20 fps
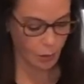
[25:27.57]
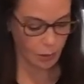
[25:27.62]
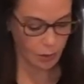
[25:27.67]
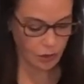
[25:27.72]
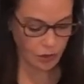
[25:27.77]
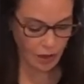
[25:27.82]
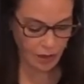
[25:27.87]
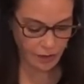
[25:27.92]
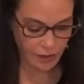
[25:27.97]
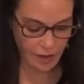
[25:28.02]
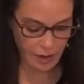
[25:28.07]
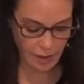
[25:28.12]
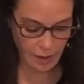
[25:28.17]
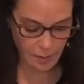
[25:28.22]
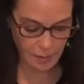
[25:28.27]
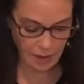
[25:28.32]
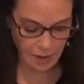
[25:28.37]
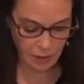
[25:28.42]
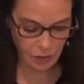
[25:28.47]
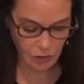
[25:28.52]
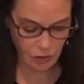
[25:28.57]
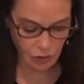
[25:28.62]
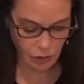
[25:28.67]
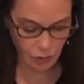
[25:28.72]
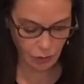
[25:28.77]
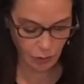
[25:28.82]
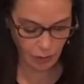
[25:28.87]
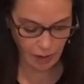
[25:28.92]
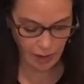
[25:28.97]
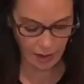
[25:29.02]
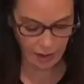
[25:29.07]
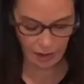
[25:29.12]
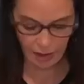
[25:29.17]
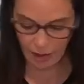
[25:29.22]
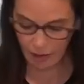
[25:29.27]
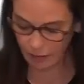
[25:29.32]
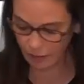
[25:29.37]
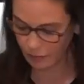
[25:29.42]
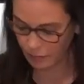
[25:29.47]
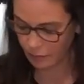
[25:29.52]
which I think I'm going to do in
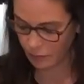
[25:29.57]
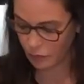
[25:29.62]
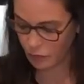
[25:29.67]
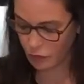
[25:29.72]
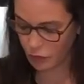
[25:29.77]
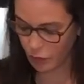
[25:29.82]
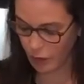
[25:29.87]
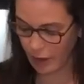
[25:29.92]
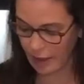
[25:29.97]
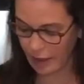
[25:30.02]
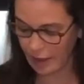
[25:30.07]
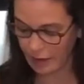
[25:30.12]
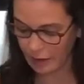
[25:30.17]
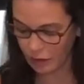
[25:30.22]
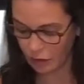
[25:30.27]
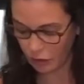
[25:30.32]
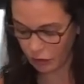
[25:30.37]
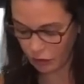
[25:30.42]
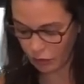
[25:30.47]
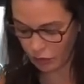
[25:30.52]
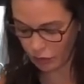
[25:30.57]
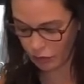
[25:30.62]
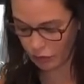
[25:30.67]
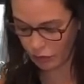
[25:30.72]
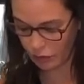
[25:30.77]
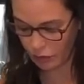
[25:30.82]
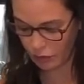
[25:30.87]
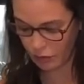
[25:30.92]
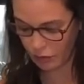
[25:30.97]
a triangular